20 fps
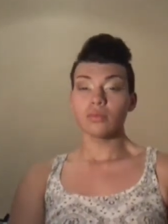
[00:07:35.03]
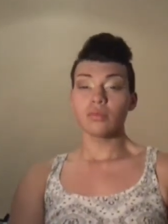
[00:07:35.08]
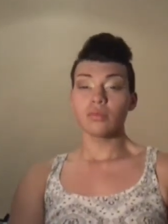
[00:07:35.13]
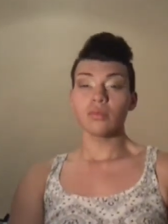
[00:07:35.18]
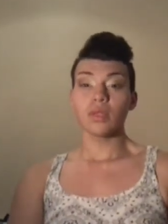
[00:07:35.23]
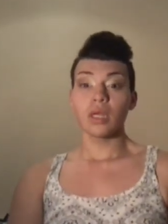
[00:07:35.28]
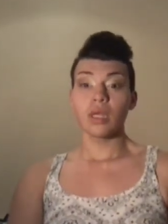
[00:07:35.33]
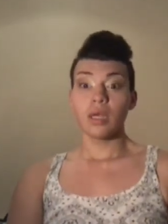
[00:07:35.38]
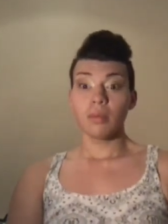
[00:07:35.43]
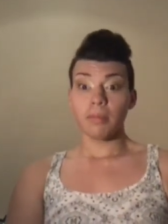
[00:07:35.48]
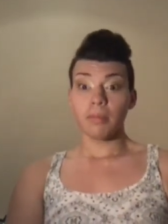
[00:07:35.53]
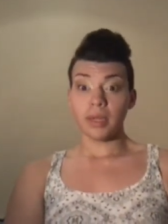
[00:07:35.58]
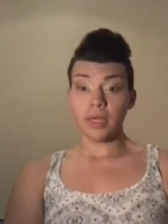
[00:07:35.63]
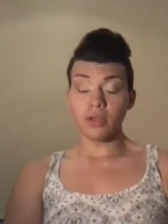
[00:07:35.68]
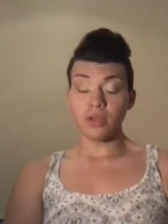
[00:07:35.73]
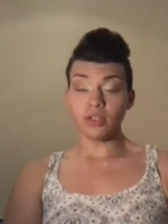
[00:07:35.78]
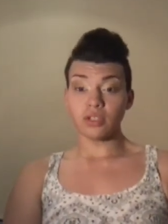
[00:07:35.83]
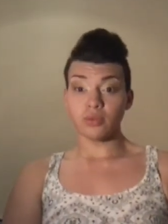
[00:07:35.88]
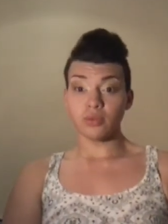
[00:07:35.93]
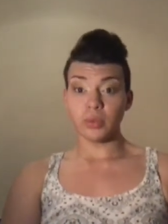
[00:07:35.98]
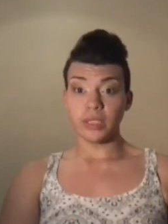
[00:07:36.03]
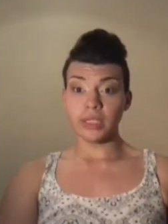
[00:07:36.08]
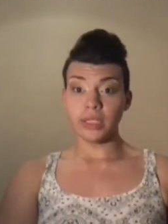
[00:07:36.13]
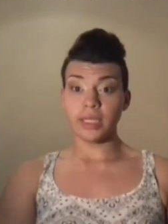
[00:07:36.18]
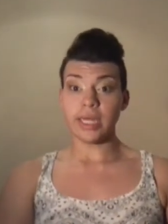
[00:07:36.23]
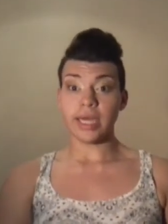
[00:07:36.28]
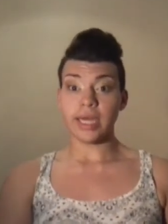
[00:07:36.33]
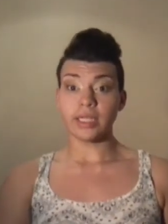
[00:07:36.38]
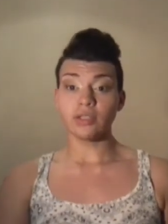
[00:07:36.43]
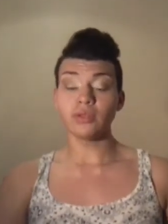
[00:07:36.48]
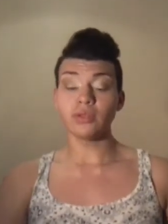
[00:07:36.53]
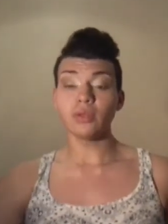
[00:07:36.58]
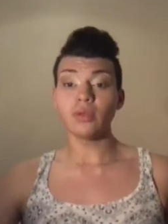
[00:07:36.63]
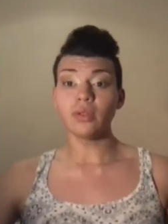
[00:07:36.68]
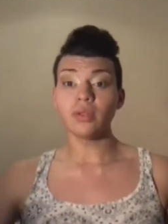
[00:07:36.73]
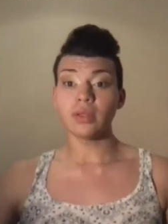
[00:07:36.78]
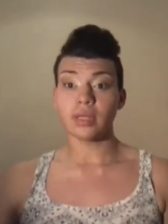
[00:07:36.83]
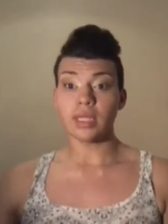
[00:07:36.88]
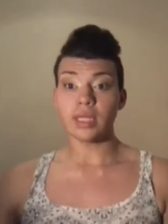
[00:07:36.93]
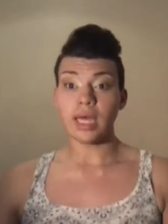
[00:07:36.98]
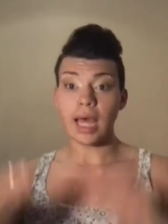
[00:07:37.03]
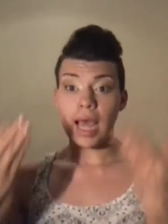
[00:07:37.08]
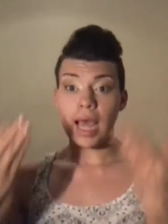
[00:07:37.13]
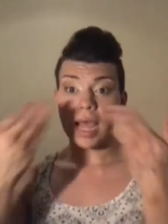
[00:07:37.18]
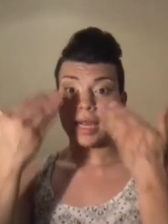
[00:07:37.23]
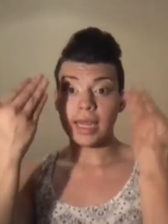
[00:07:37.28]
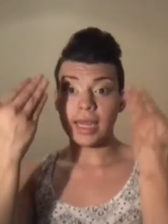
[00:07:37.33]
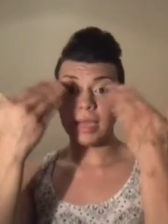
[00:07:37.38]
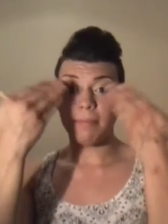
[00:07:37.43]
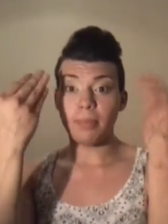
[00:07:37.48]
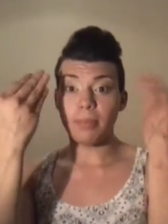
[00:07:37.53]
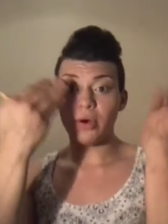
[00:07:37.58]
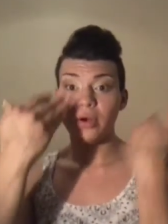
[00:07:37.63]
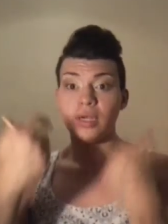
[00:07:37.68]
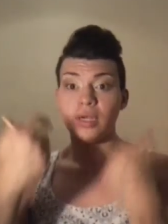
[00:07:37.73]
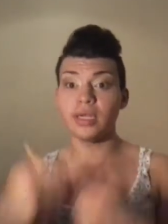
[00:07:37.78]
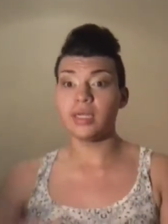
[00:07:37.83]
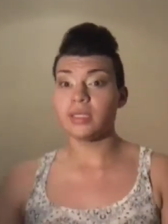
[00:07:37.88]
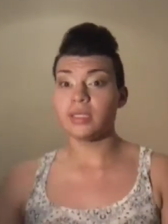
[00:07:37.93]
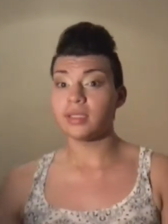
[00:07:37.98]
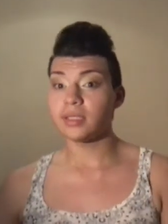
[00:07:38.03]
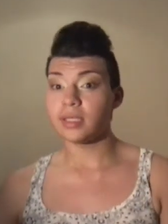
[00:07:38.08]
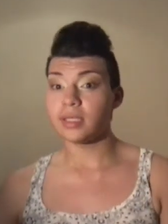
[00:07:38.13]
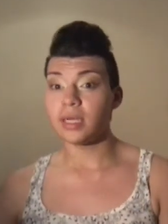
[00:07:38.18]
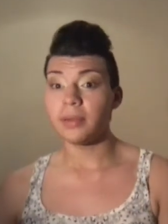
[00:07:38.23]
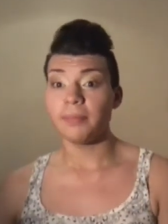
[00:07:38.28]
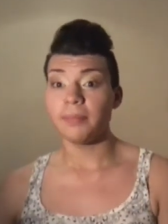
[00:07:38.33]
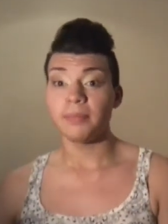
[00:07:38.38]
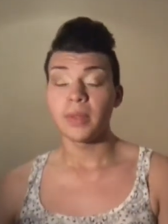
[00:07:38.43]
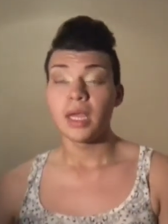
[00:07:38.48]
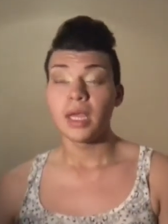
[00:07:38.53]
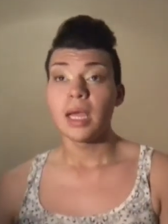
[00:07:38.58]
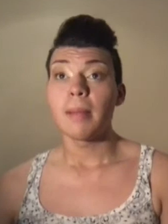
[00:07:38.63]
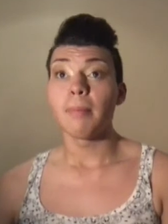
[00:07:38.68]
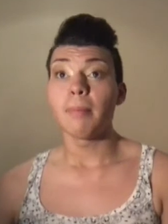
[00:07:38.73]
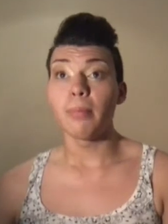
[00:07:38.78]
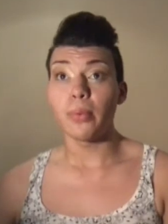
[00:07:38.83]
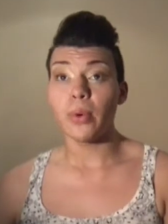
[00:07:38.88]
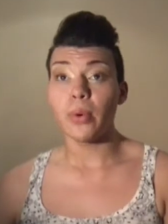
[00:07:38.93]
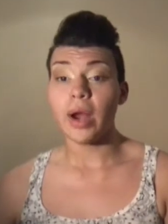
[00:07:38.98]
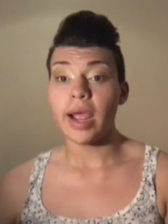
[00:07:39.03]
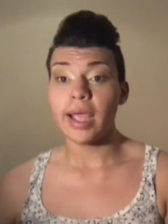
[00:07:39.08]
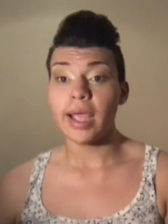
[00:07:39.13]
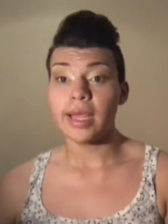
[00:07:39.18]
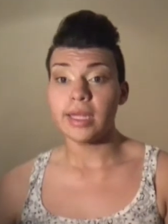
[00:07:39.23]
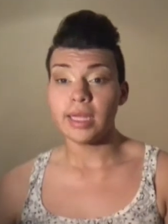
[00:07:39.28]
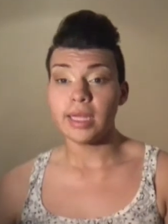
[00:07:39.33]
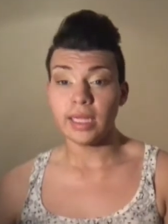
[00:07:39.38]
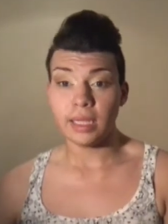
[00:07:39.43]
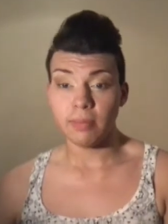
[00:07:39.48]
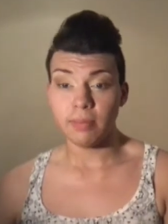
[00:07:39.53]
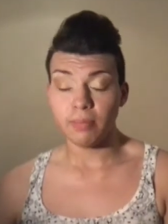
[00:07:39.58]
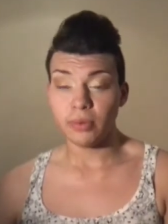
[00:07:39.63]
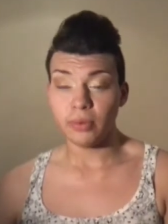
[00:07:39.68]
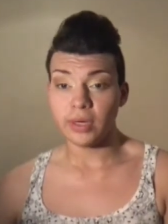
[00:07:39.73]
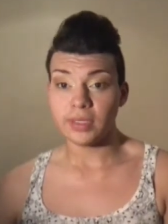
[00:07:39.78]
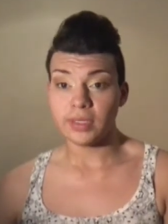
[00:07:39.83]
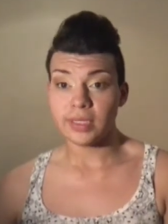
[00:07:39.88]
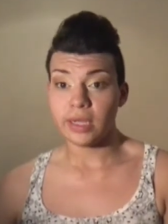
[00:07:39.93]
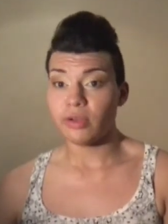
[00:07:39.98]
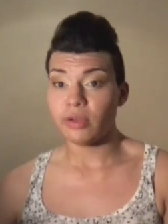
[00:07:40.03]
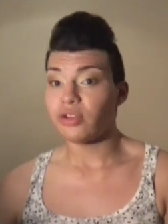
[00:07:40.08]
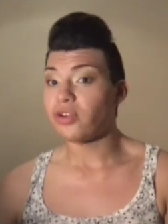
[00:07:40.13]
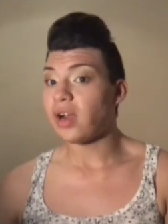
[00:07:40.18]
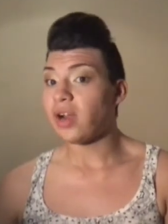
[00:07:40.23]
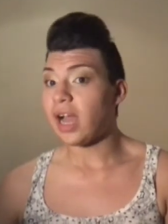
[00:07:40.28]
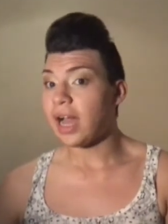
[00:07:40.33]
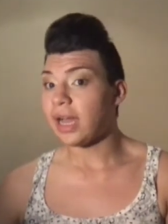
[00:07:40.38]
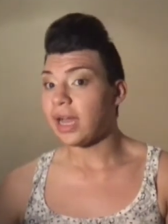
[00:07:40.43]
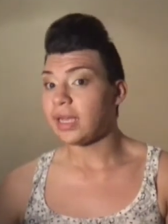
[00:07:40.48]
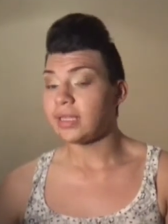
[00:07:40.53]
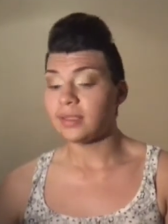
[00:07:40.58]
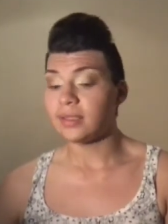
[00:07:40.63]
but it looks really natural. The highlight part, it's bright, and it brings out your eyes.